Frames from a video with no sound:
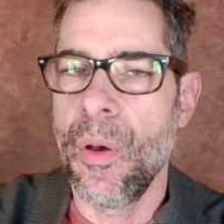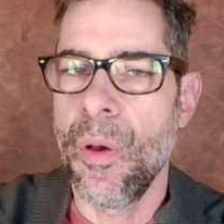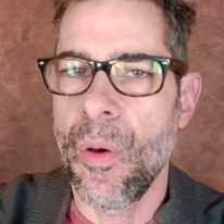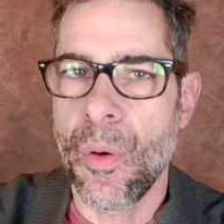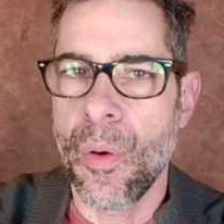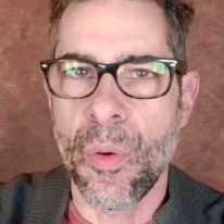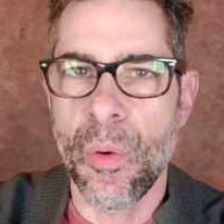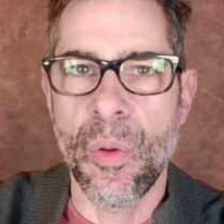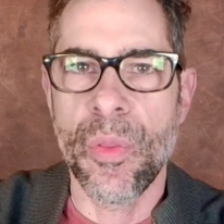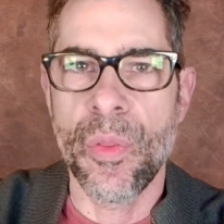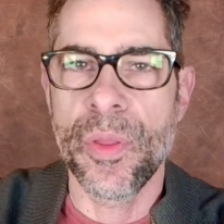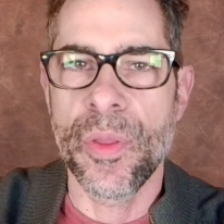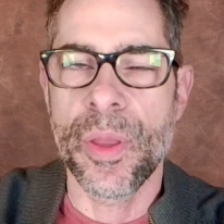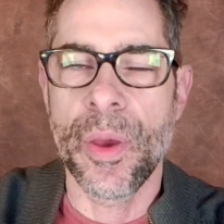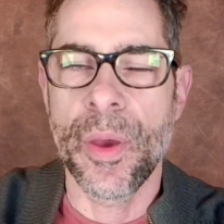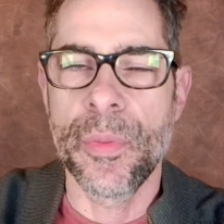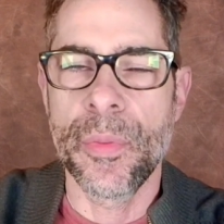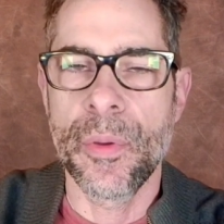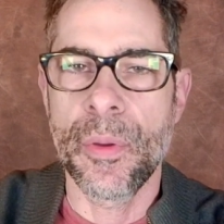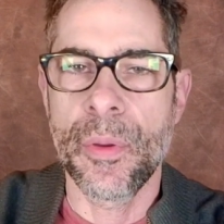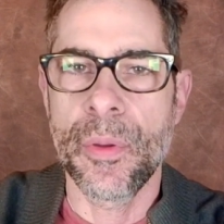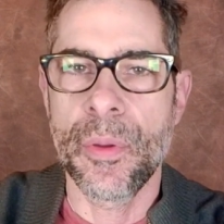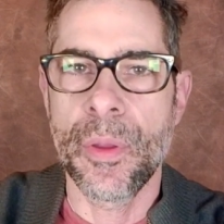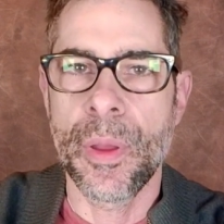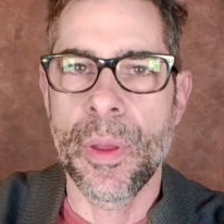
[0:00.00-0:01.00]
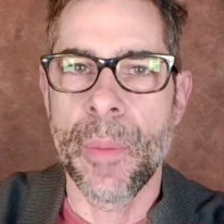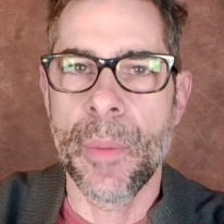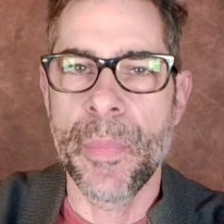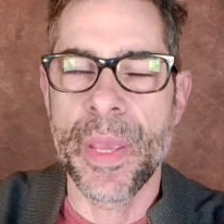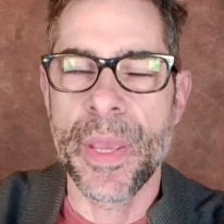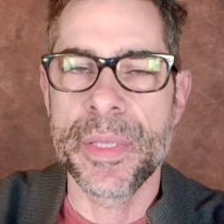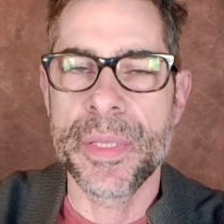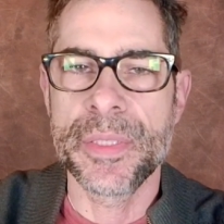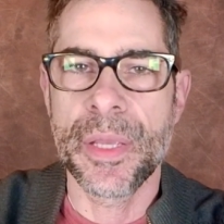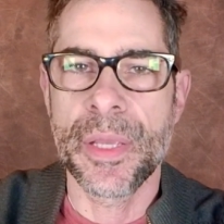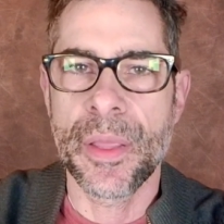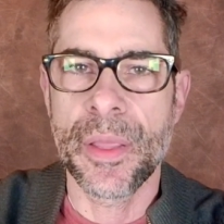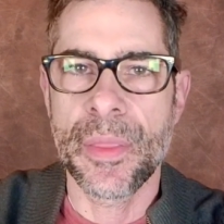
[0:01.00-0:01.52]
all the other
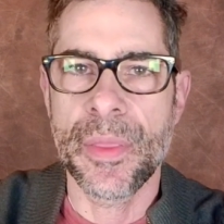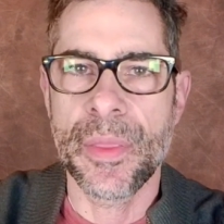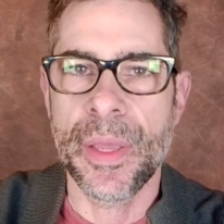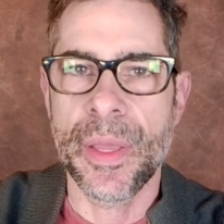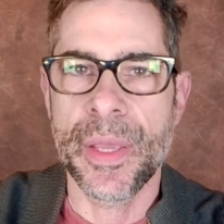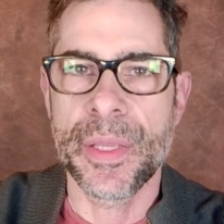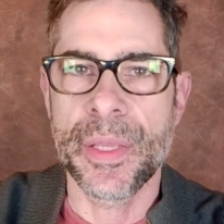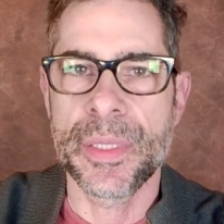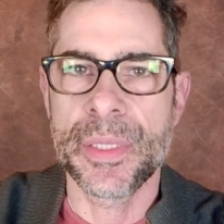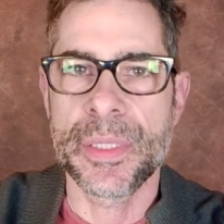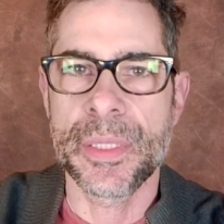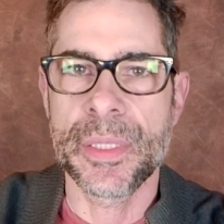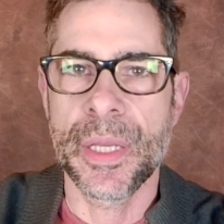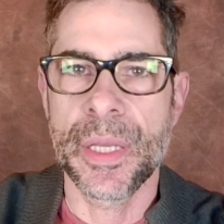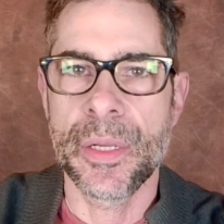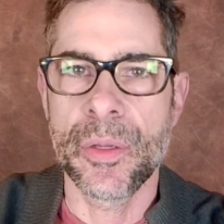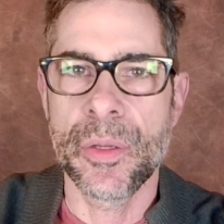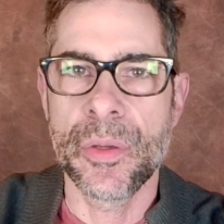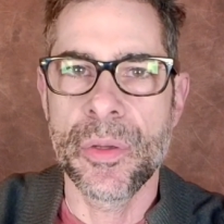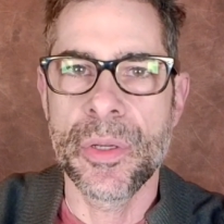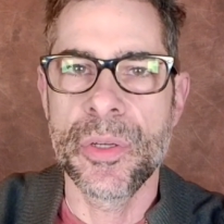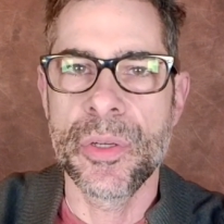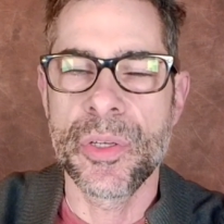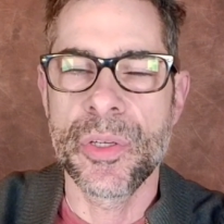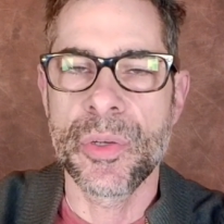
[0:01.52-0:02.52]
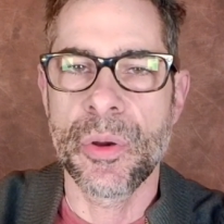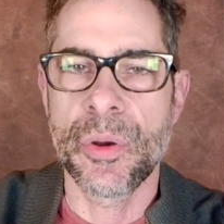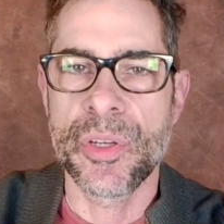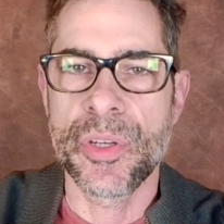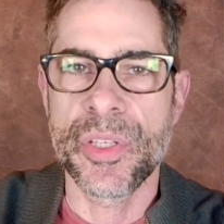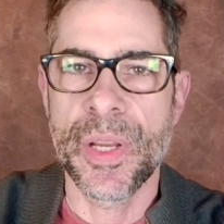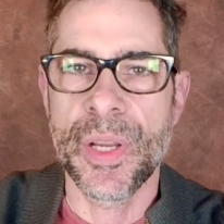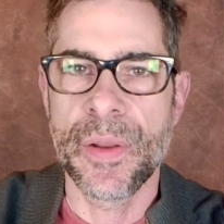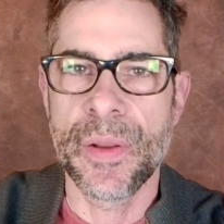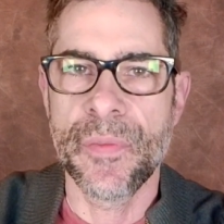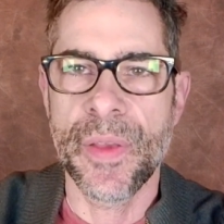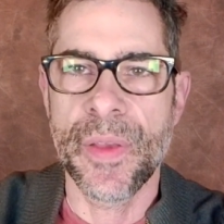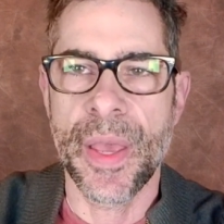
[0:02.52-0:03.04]
amazing things that good
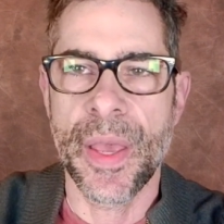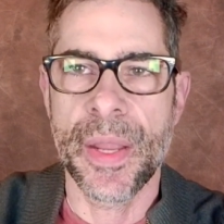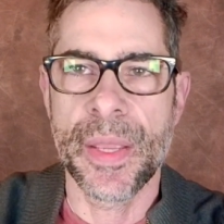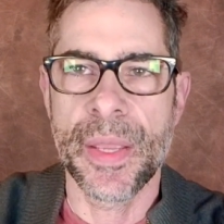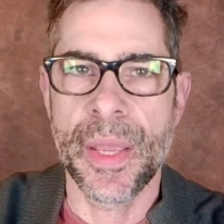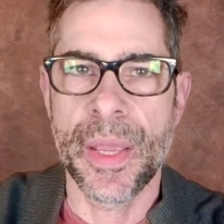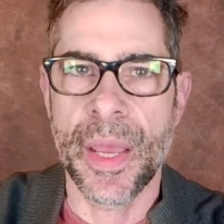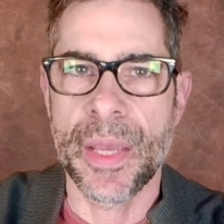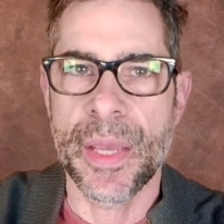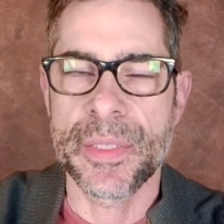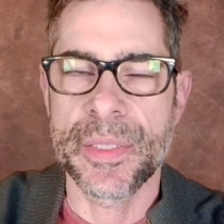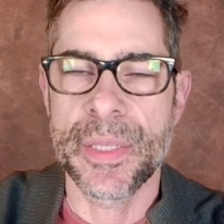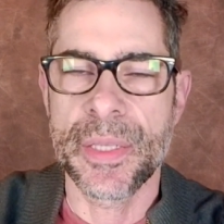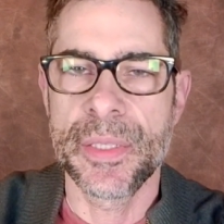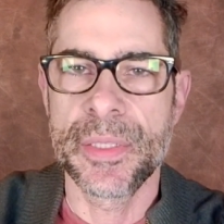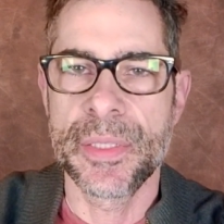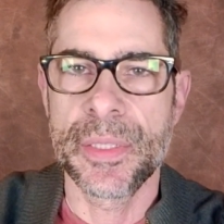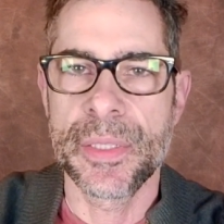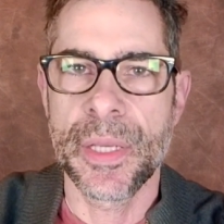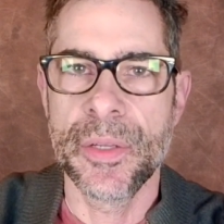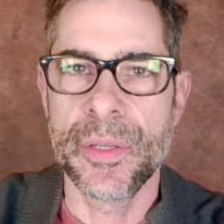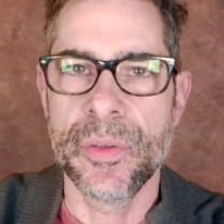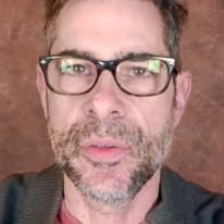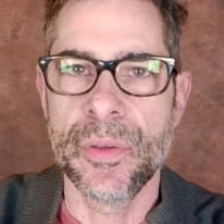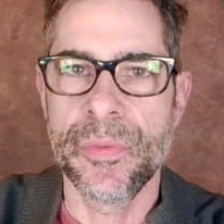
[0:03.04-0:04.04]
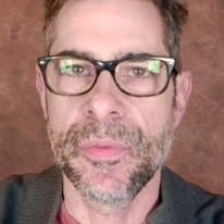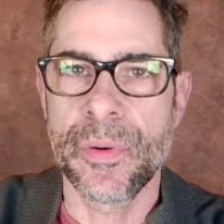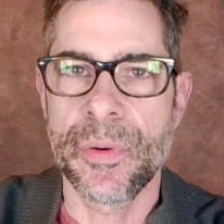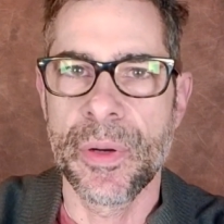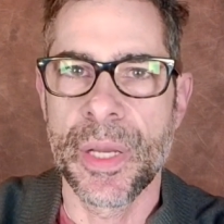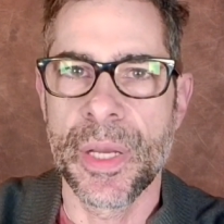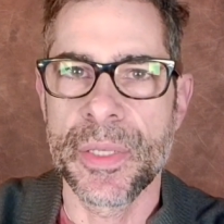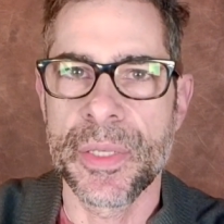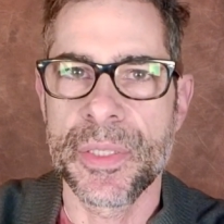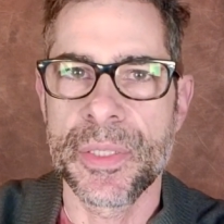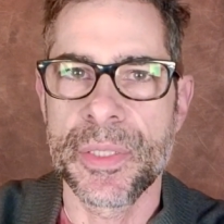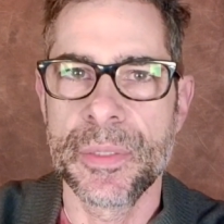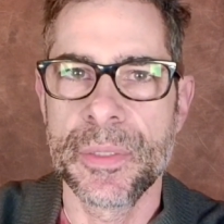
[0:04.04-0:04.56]
short-chain fatty acids can do for
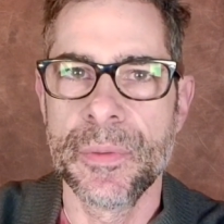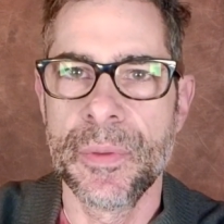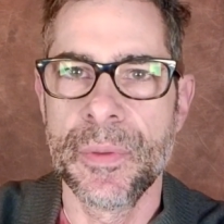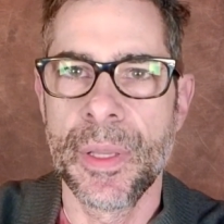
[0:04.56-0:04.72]
us.